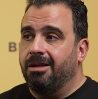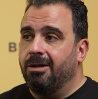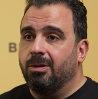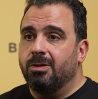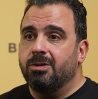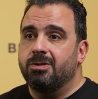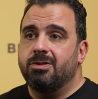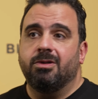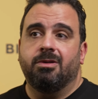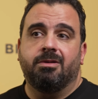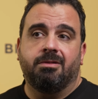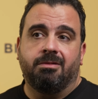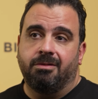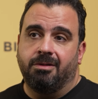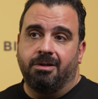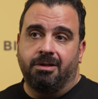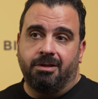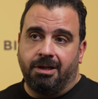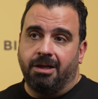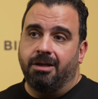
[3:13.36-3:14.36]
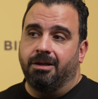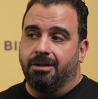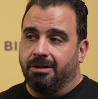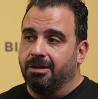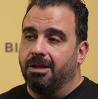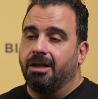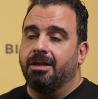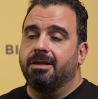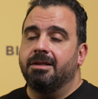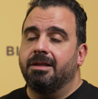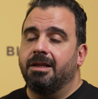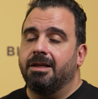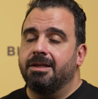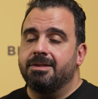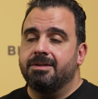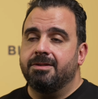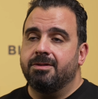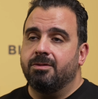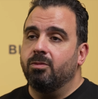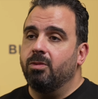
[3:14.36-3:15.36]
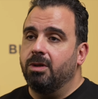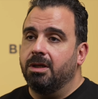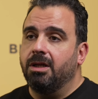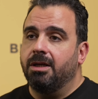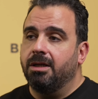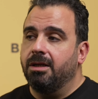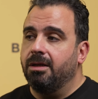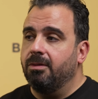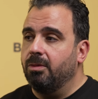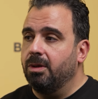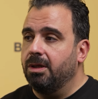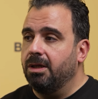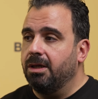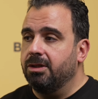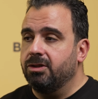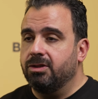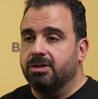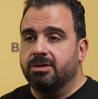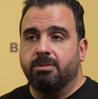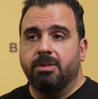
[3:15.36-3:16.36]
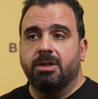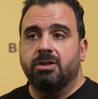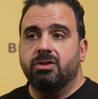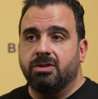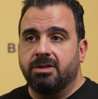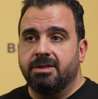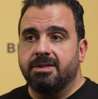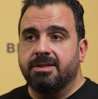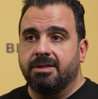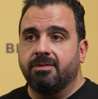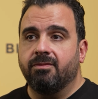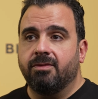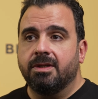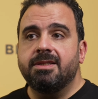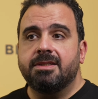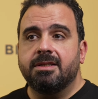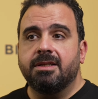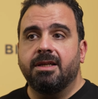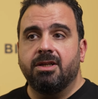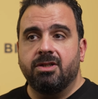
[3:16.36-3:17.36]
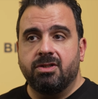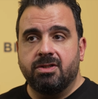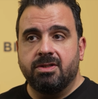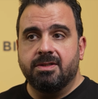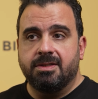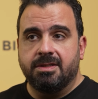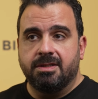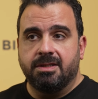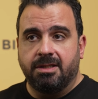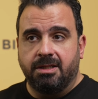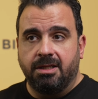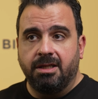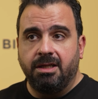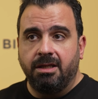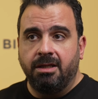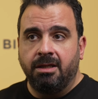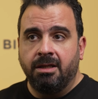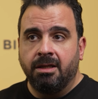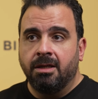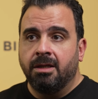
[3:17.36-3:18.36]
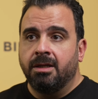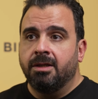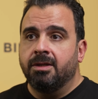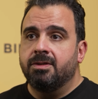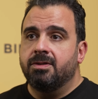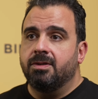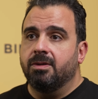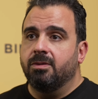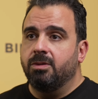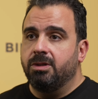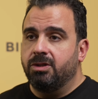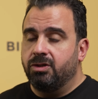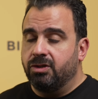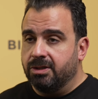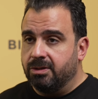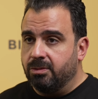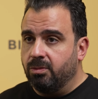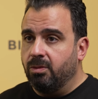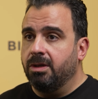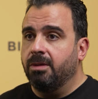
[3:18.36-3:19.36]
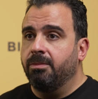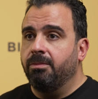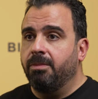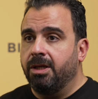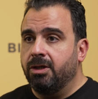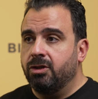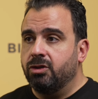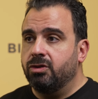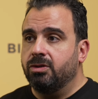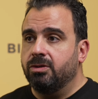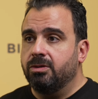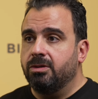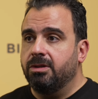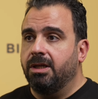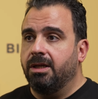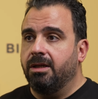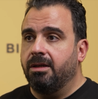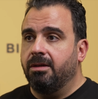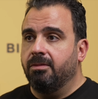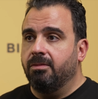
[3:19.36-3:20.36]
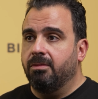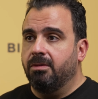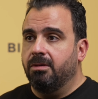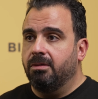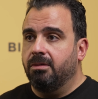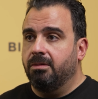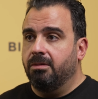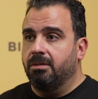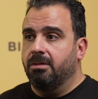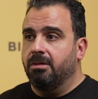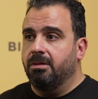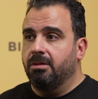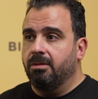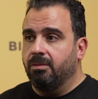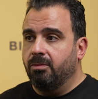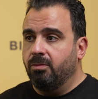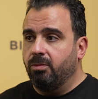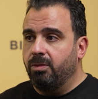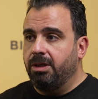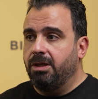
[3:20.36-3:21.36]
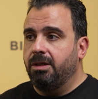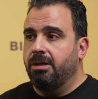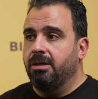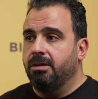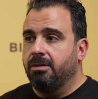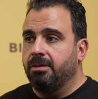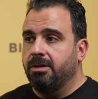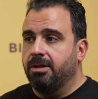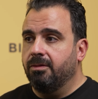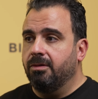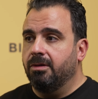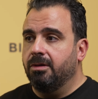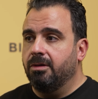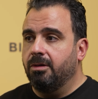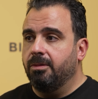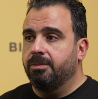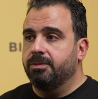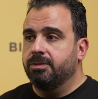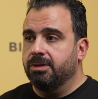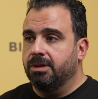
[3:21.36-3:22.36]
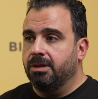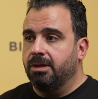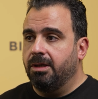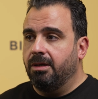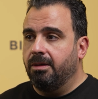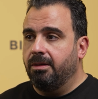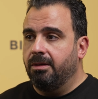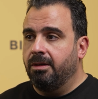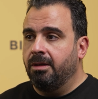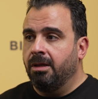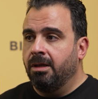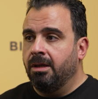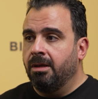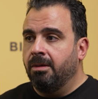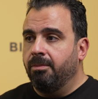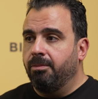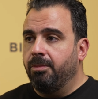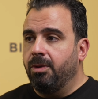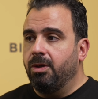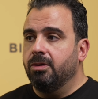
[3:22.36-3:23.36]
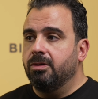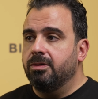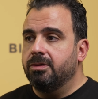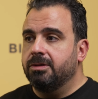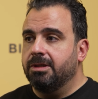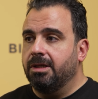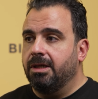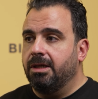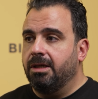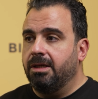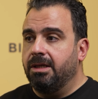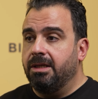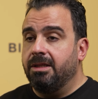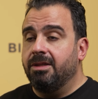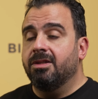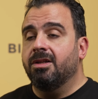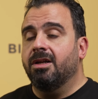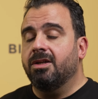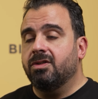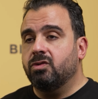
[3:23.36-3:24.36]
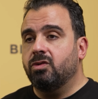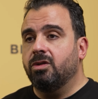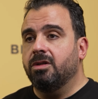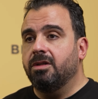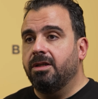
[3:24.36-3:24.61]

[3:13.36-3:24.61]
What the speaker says: also what I just mentioned is the investigations is key. So we just want to make sure that we developed and build industry